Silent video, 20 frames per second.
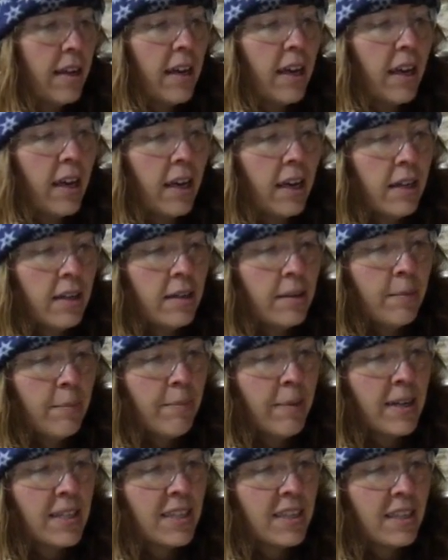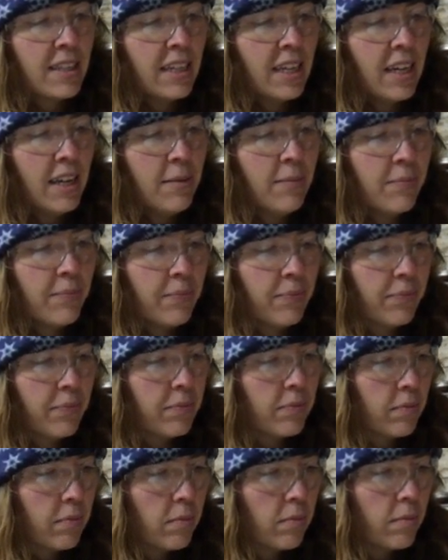And basically
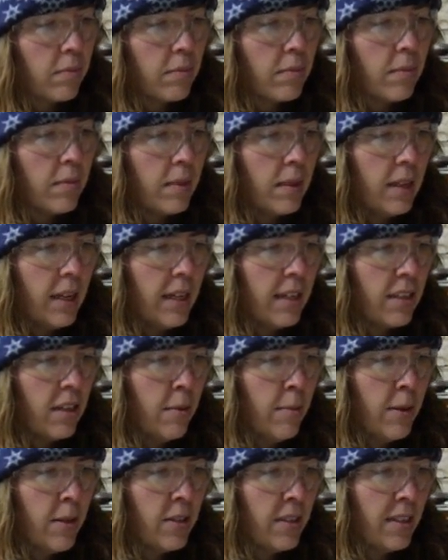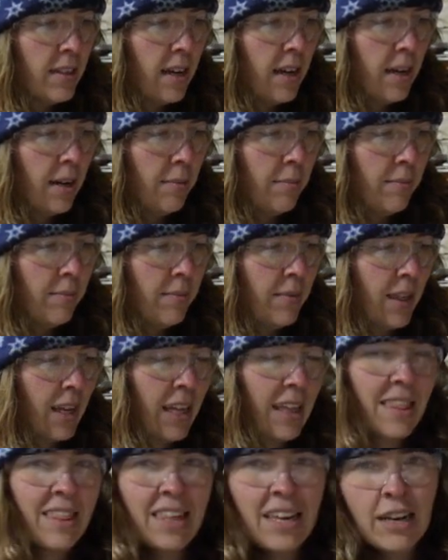it's almost um,
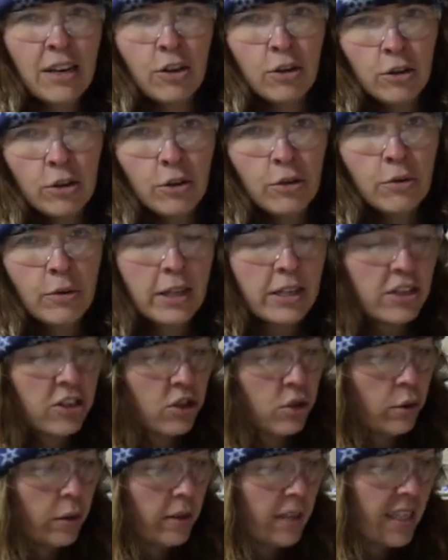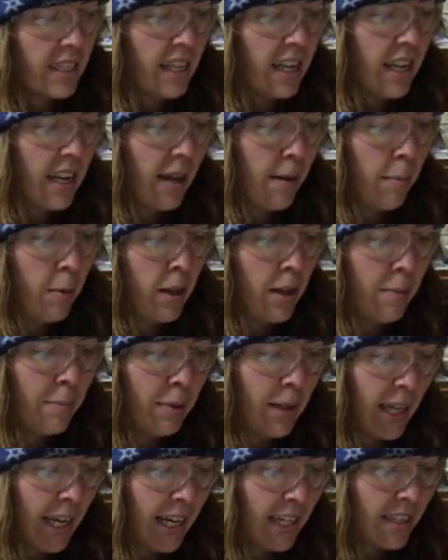like a thin glue that just holds the enamel in
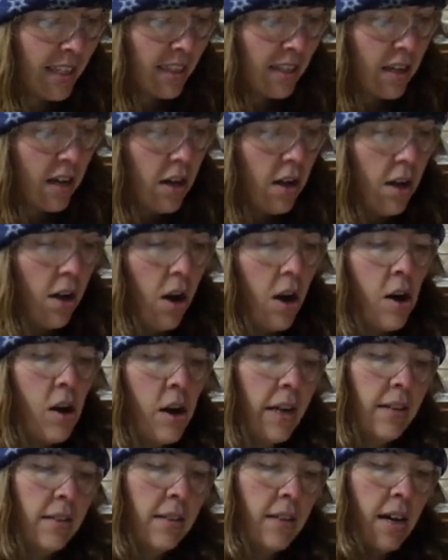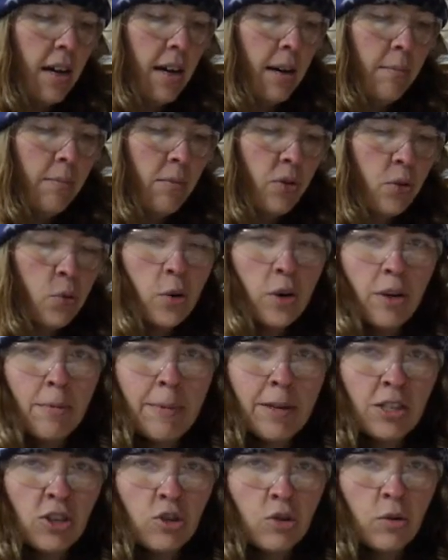place on um,
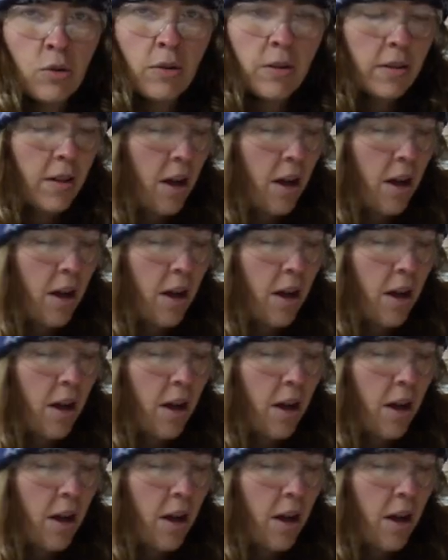three-dimensional